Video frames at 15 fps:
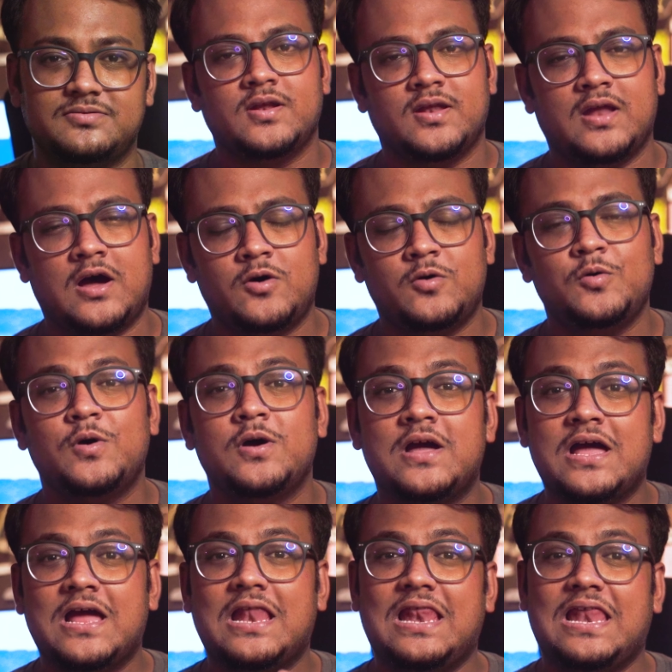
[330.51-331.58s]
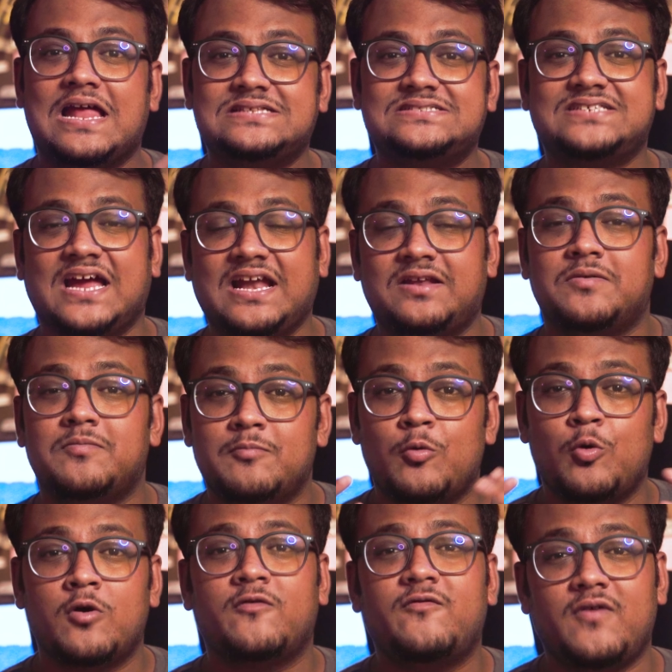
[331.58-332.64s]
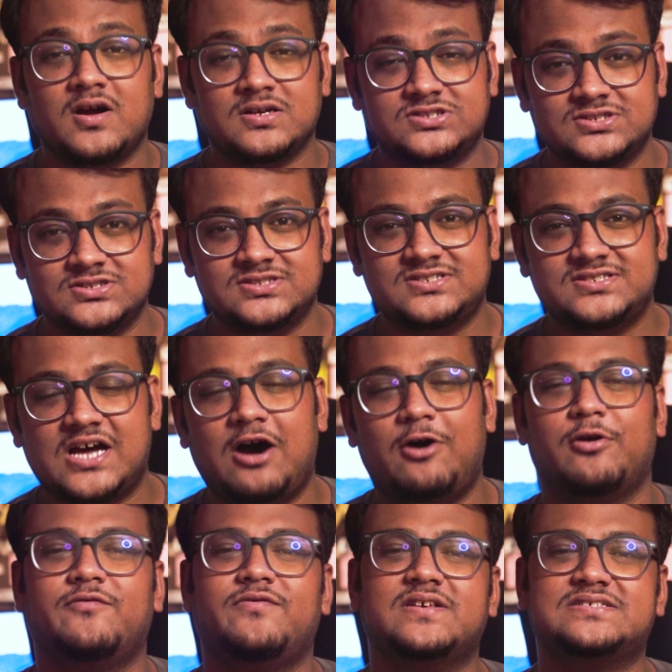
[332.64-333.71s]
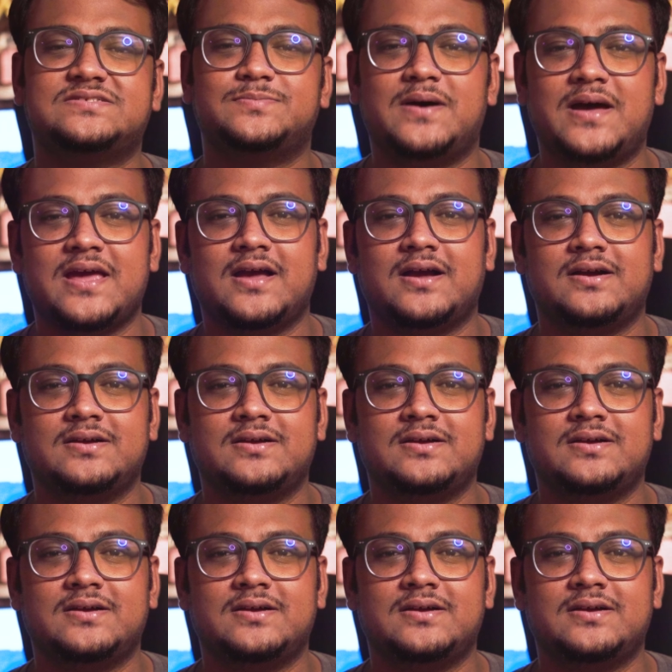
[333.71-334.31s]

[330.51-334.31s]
Now let's get more functions out of this mic.